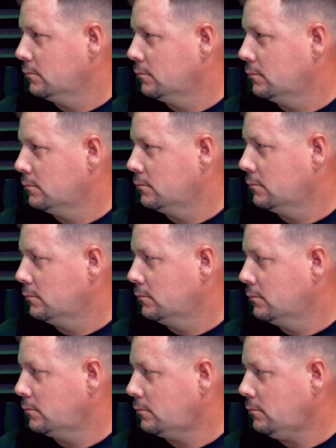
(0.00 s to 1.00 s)

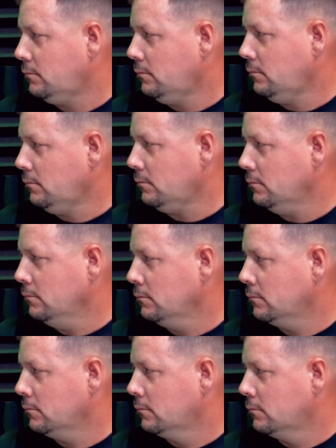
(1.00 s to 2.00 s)

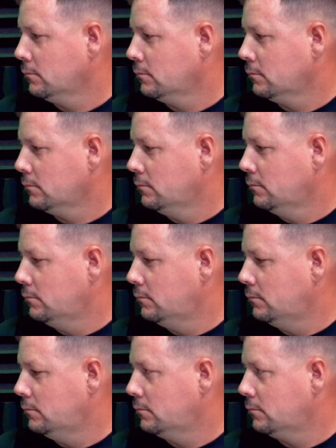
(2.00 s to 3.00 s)

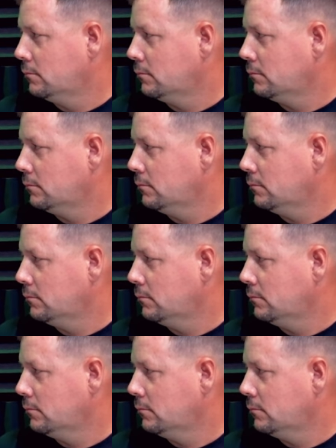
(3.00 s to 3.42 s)
[no speech]